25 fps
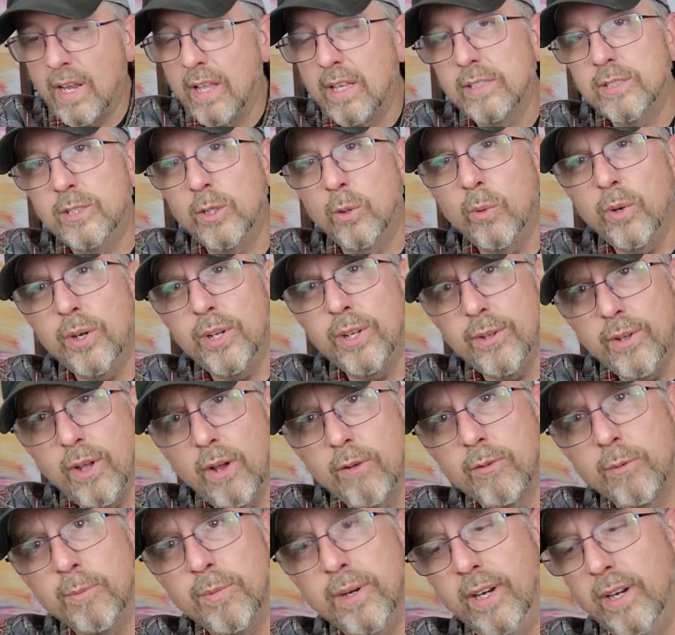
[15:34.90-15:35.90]
So where do you go
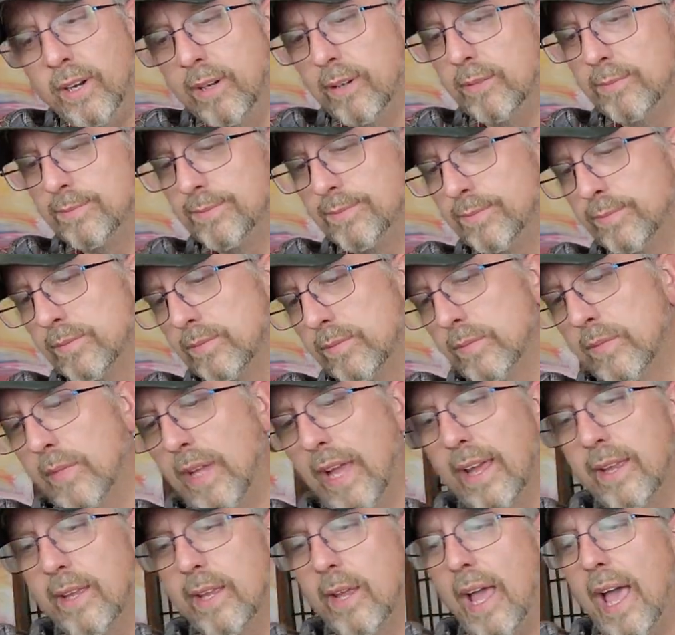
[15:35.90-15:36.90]
from here?
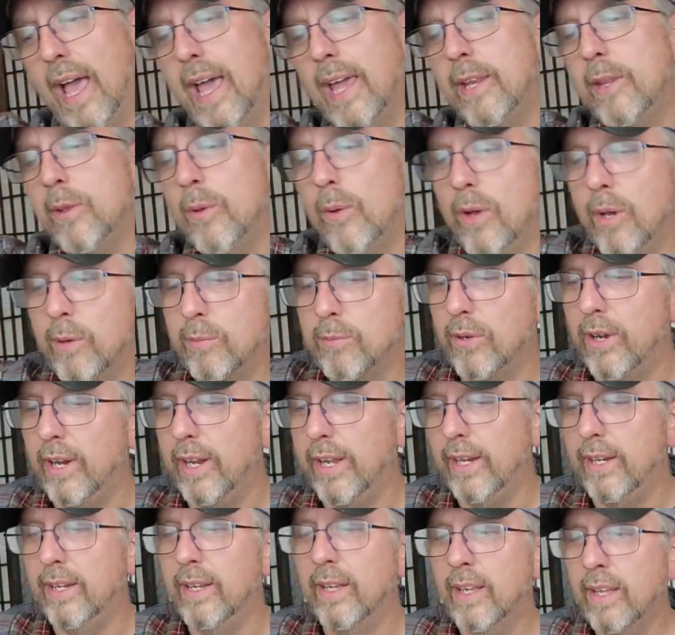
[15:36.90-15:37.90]
How do you
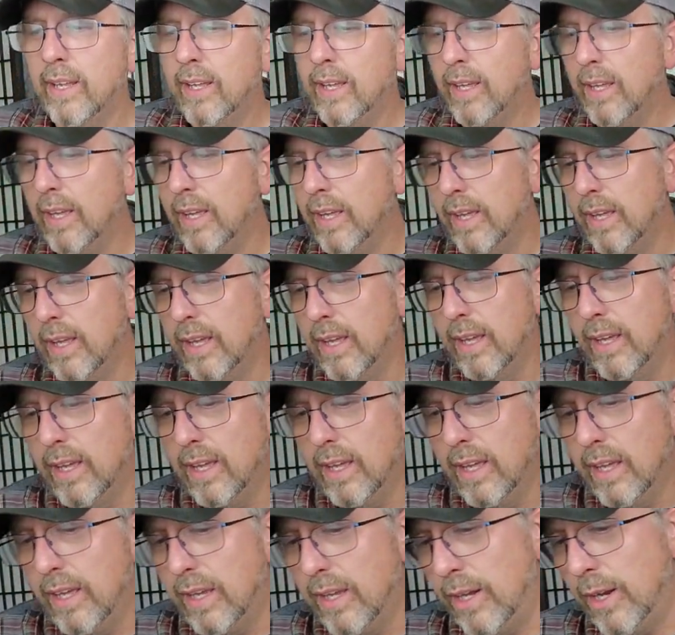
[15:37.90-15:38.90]
upgrade?
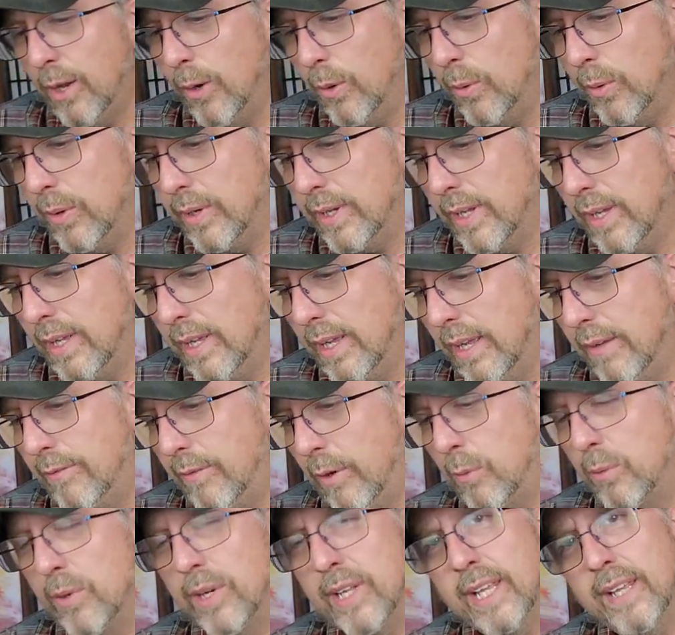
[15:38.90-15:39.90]
If I
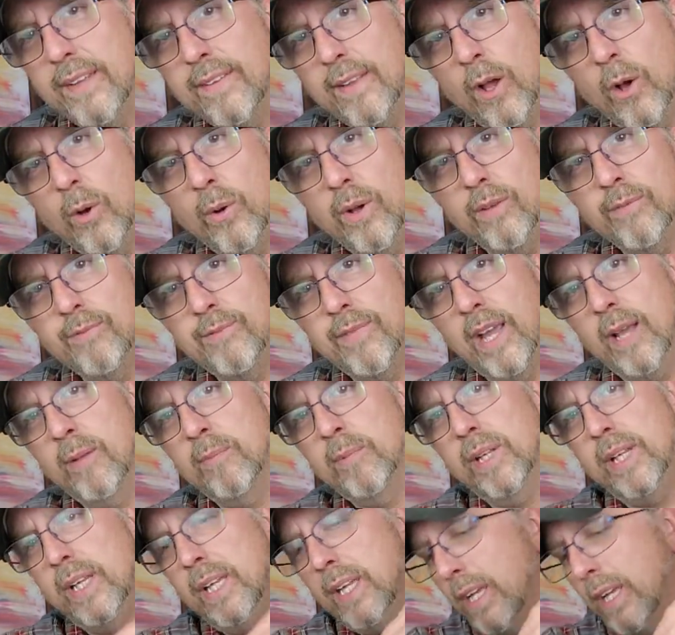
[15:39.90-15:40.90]
want to get in the OM family,